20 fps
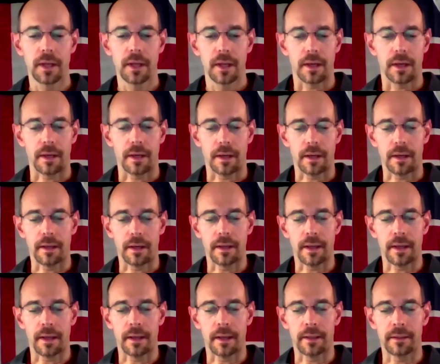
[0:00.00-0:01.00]

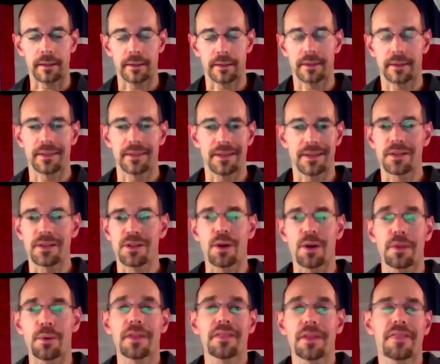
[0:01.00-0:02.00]
And so
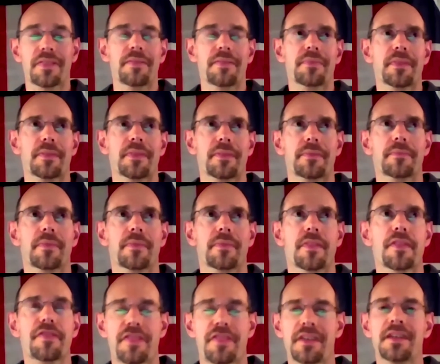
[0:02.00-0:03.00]
the
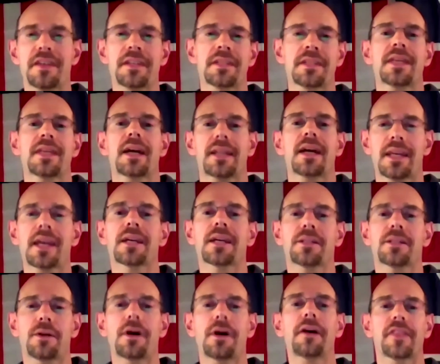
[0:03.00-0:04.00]
things that kicked
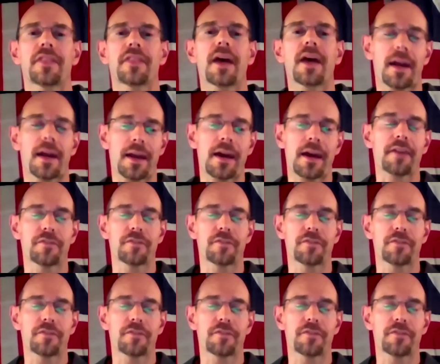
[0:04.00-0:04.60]
off that have